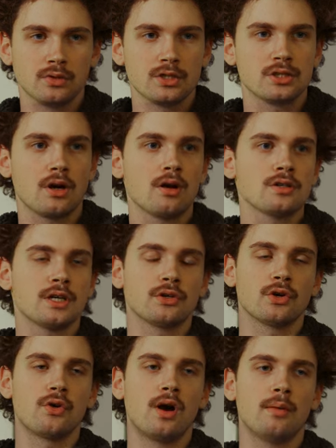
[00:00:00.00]
For starters, I
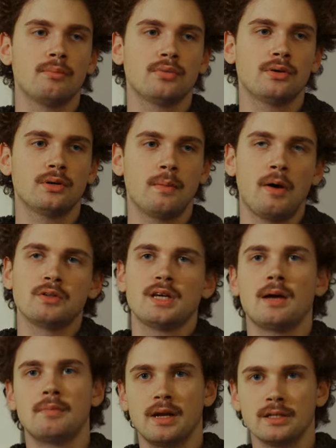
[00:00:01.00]
grew up about
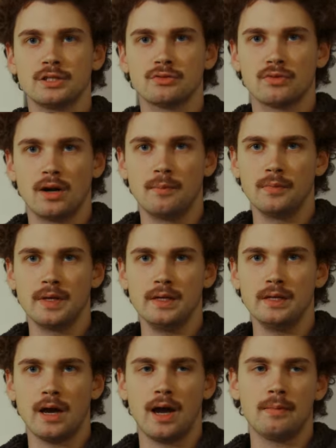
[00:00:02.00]
10 minutes from
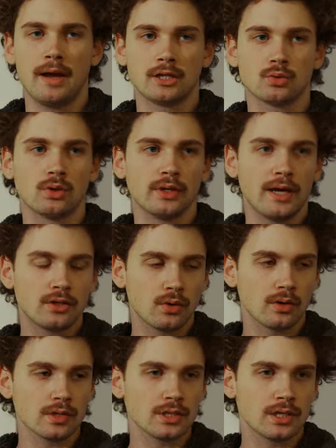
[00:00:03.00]
the IMAX World
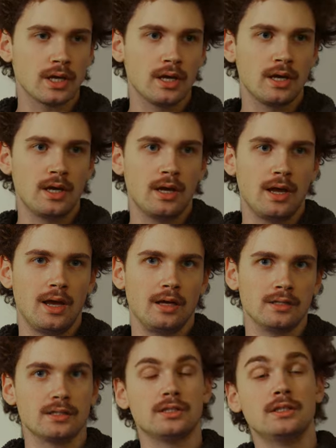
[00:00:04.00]
Headquarters, and
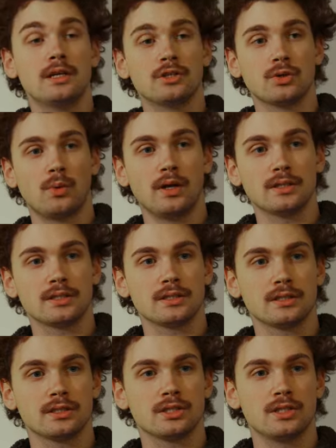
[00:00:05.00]
as a teenager
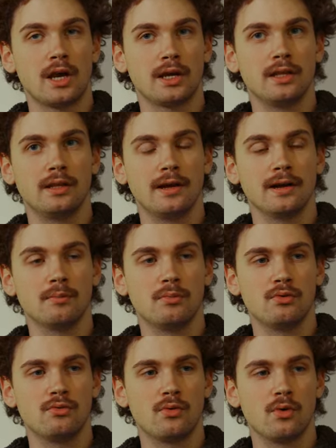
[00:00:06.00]
once snuck in there
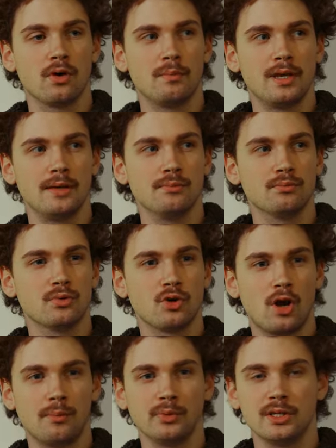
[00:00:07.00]
before being
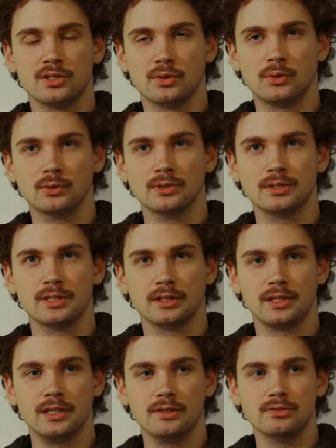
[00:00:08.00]
promptly told to
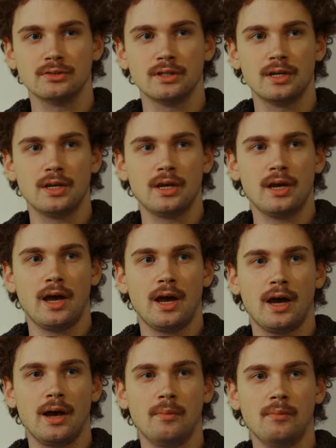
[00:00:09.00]
leave.
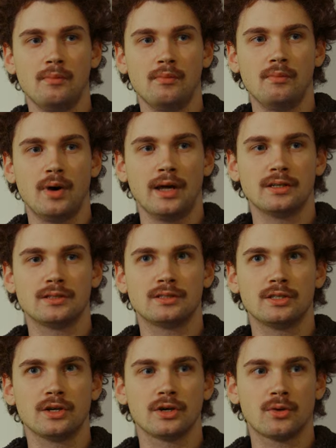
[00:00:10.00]
But
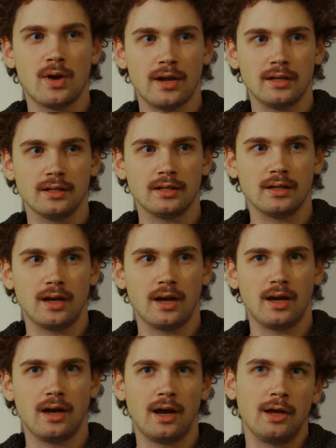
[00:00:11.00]
to their credit,
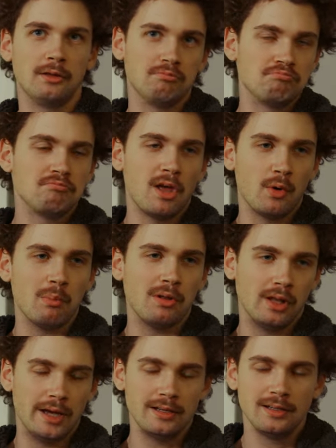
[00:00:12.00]
they were
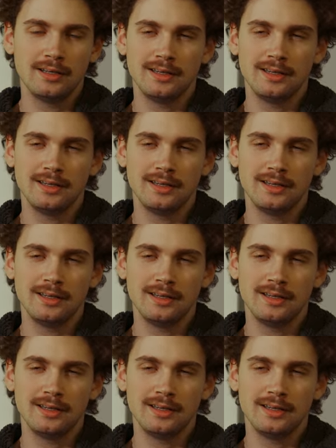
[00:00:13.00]
polite.